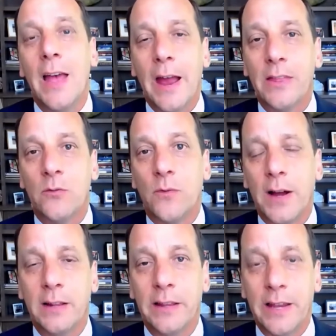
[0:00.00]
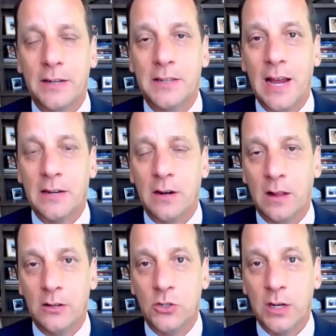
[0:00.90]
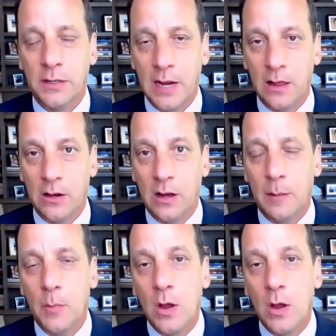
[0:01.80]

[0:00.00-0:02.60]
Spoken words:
And then finally, in technology and telecom.